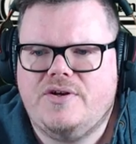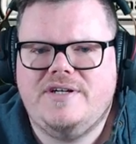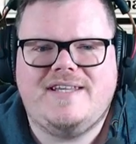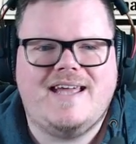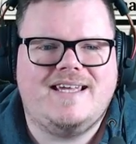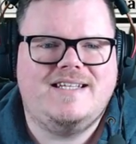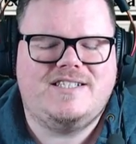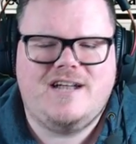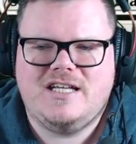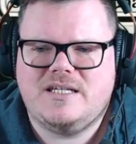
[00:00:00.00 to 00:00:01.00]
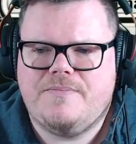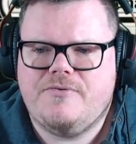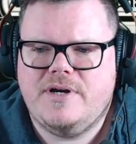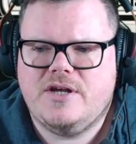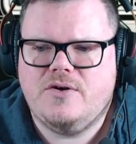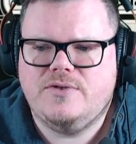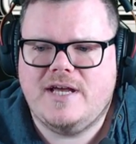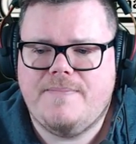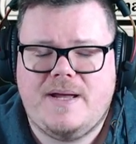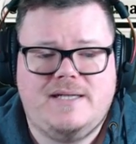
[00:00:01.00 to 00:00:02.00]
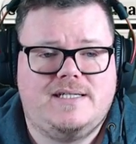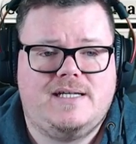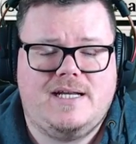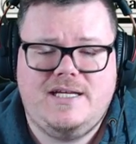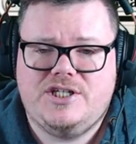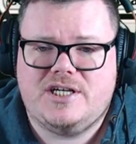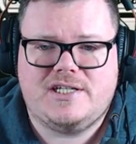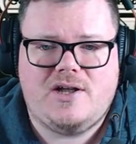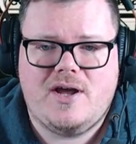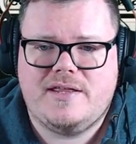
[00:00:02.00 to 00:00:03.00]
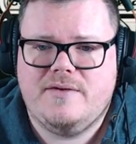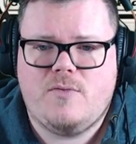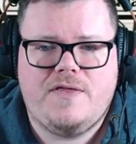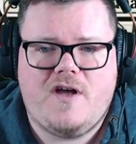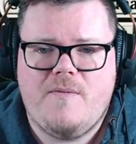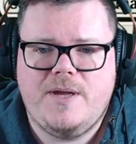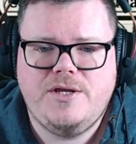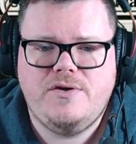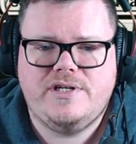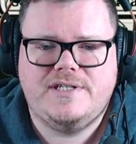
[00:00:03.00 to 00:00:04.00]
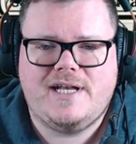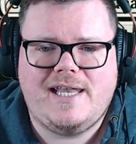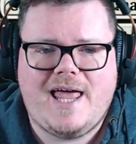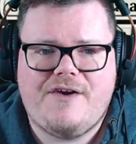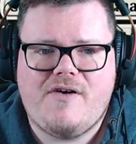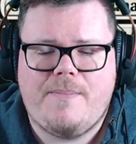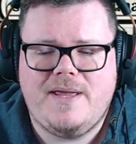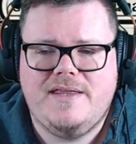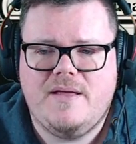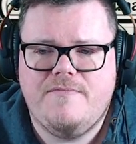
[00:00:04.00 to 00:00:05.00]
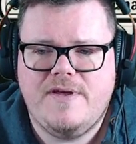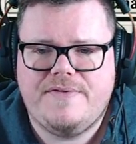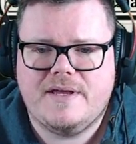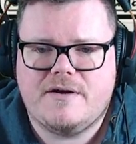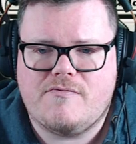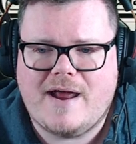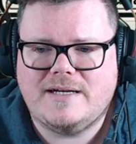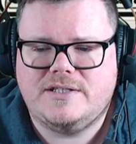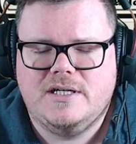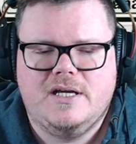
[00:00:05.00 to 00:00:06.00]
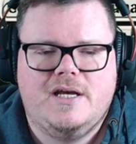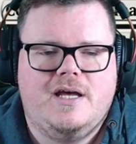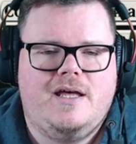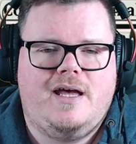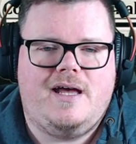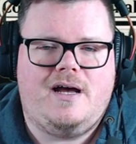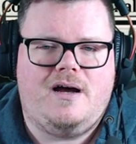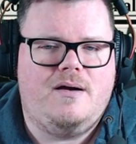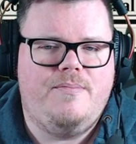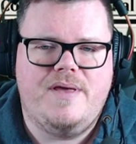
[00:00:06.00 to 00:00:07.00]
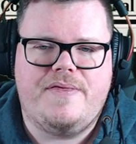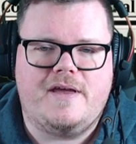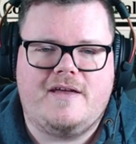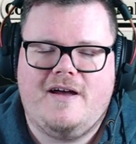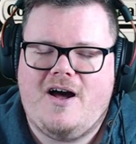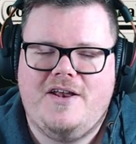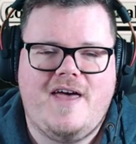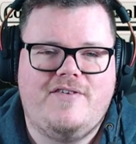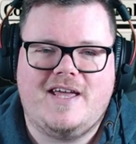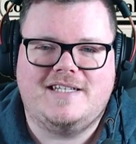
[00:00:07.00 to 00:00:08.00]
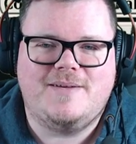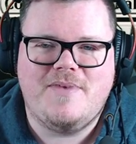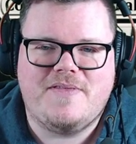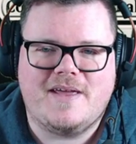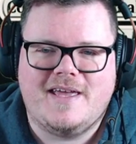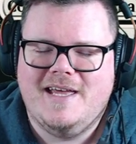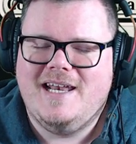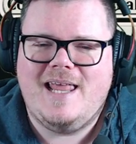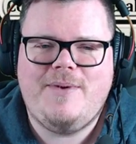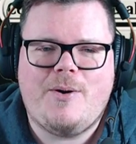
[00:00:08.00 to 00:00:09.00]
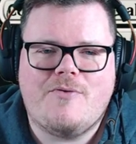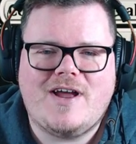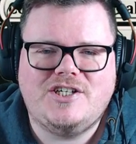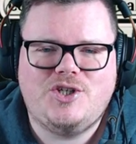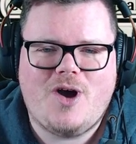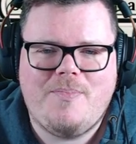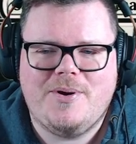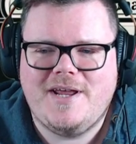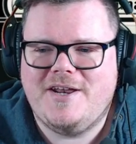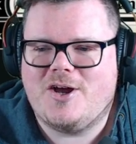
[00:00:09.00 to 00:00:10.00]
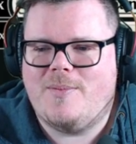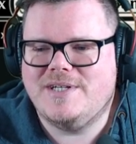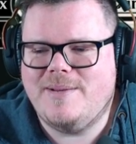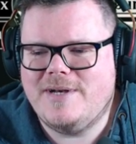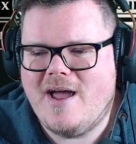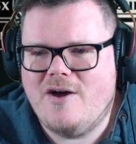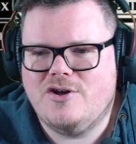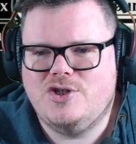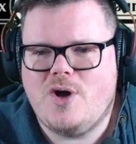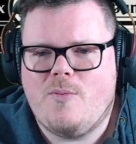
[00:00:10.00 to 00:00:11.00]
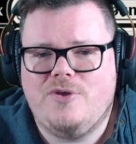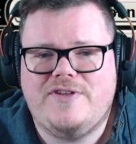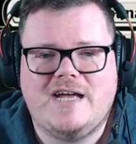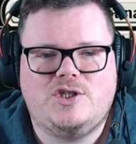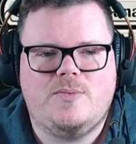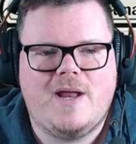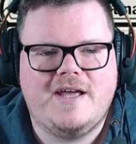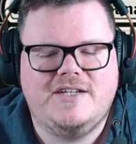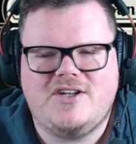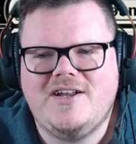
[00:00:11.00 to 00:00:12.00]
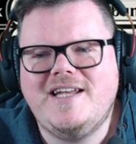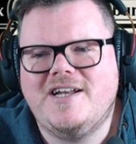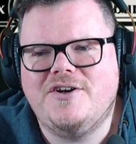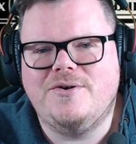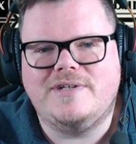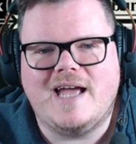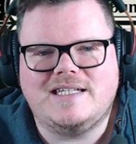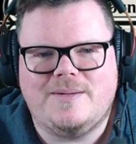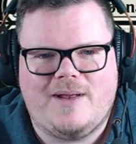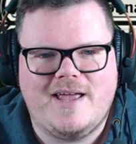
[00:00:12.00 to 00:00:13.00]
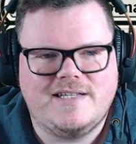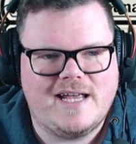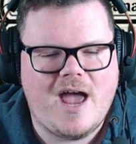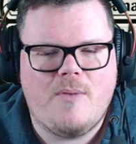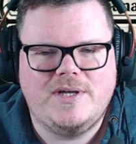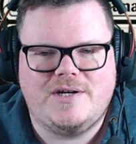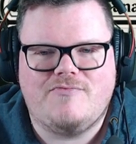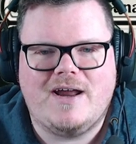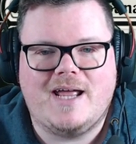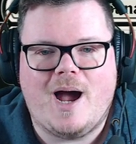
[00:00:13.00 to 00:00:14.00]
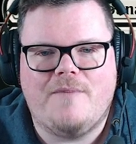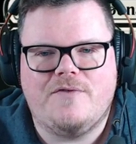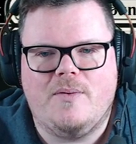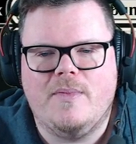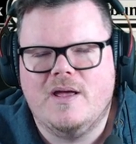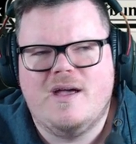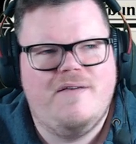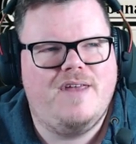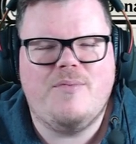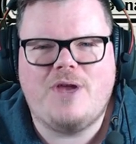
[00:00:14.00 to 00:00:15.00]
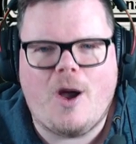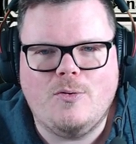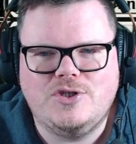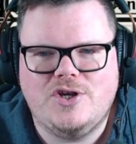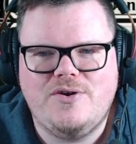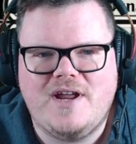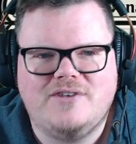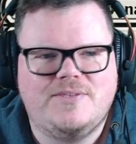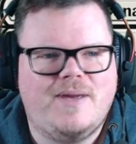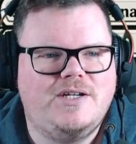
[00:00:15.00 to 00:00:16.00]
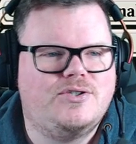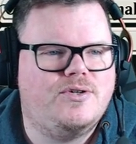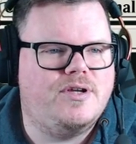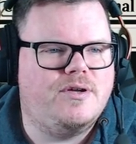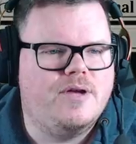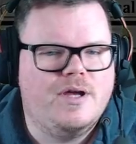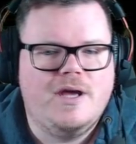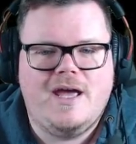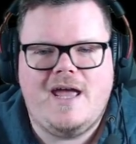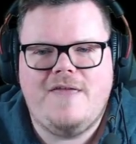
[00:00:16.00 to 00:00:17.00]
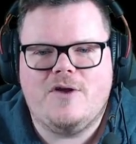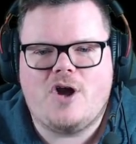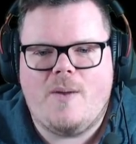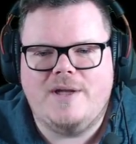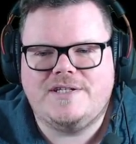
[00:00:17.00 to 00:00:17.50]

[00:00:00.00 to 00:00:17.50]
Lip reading: the deck is, you know, it's a pretty cool deck, basically just like the one that I've been using to ladder up in the Mythic ranks. Mythic. I'll never get to Mythic. Let me know what ranks you are, put it in the comments, let me know how good you are and what decks you're playing, because I need a new deck to play to help me to rank up from, I think I'm Gold 2 now, so make sure you, in the comments,